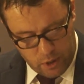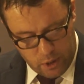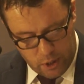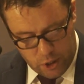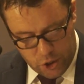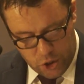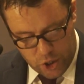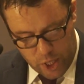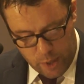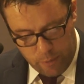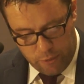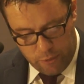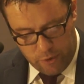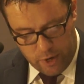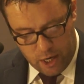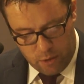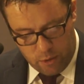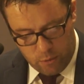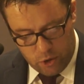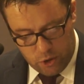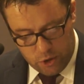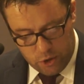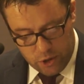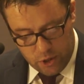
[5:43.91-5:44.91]
Sheep
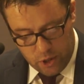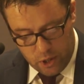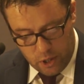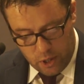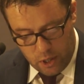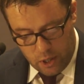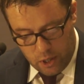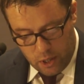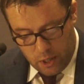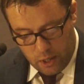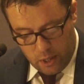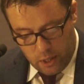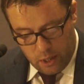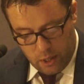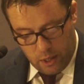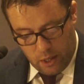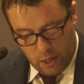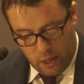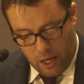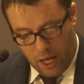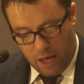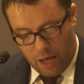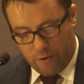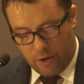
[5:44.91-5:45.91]
farmers
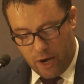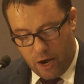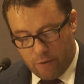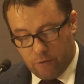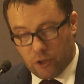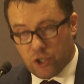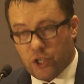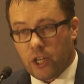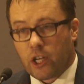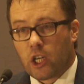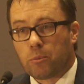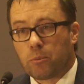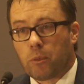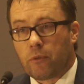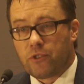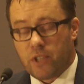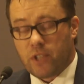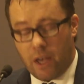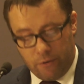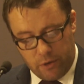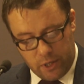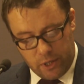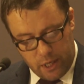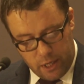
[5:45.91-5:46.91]
have an average income of
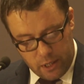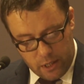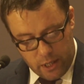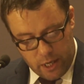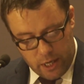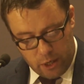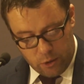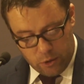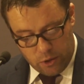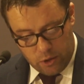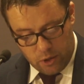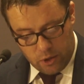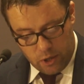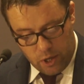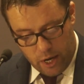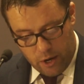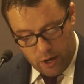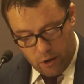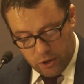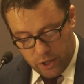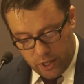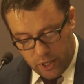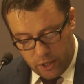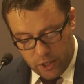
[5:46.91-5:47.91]
$17,000, and
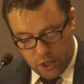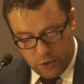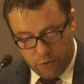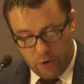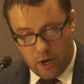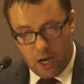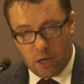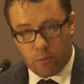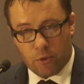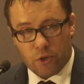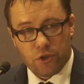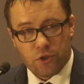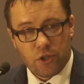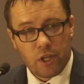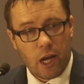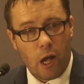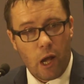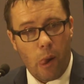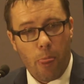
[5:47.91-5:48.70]
our tillage farmers,